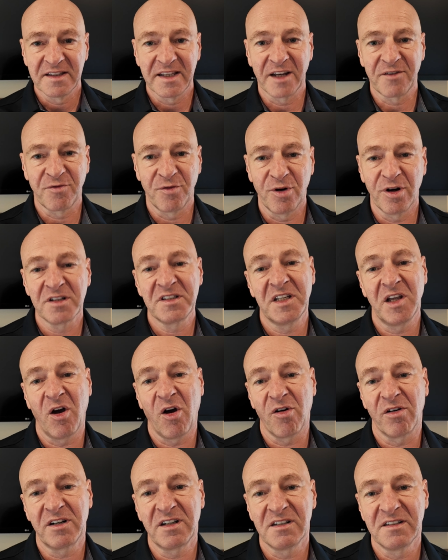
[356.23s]
that were the
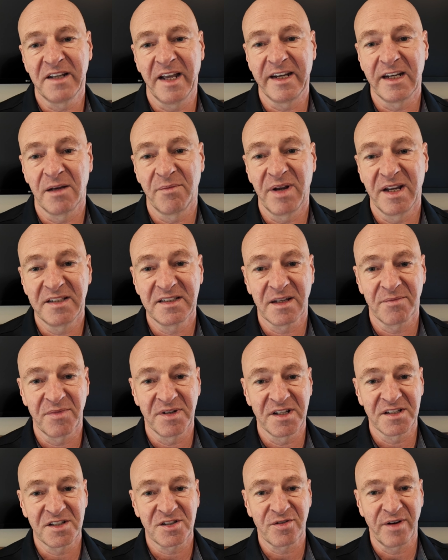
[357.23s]
Oracle database
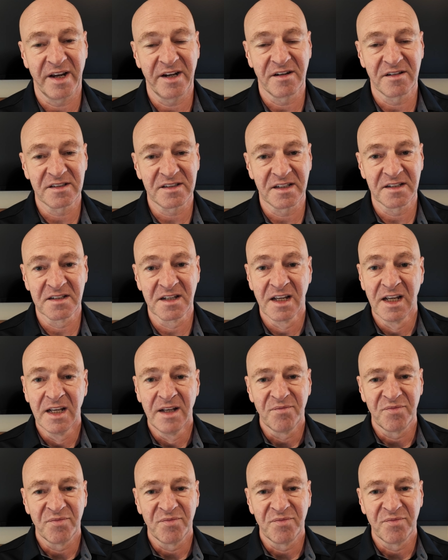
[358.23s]
administrators, and